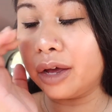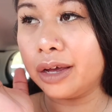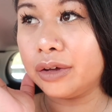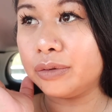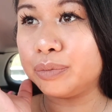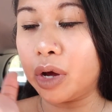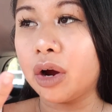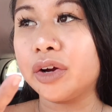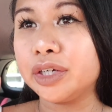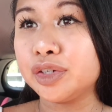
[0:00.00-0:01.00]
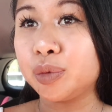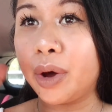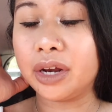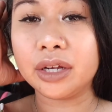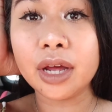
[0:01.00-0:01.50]
I'm already
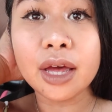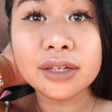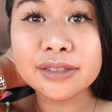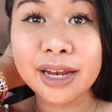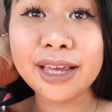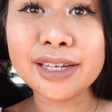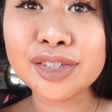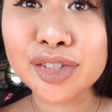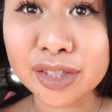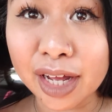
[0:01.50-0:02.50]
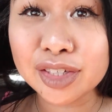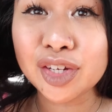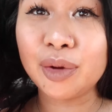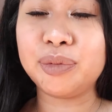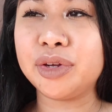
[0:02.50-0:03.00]
sweating. Today is
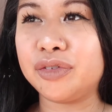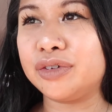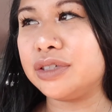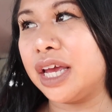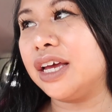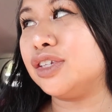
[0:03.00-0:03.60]
such a beautiful day.